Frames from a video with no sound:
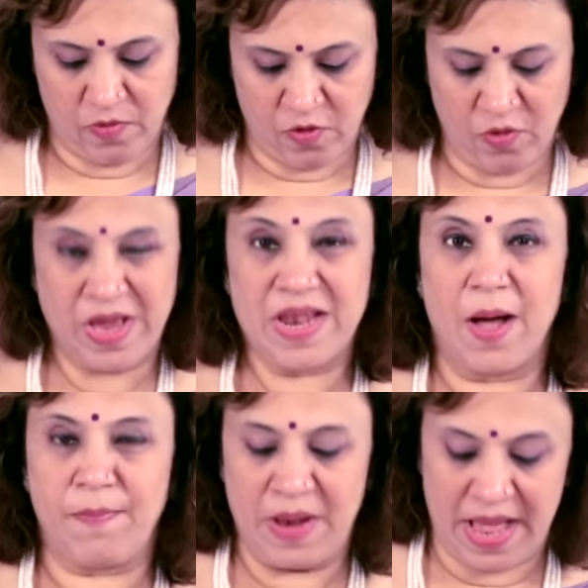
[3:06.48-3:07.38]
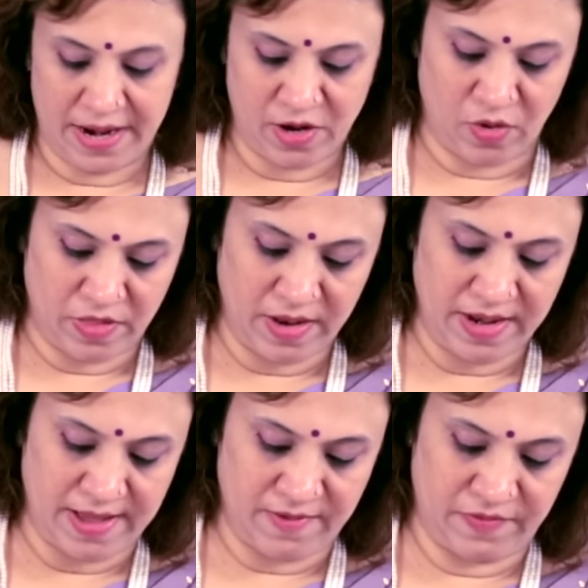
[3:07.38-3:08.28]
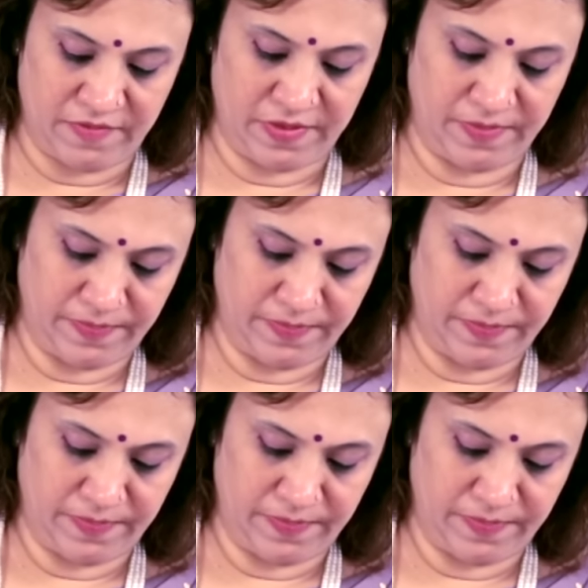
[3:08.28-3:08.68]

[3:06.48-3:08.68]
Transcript: so you can apply it on the leaf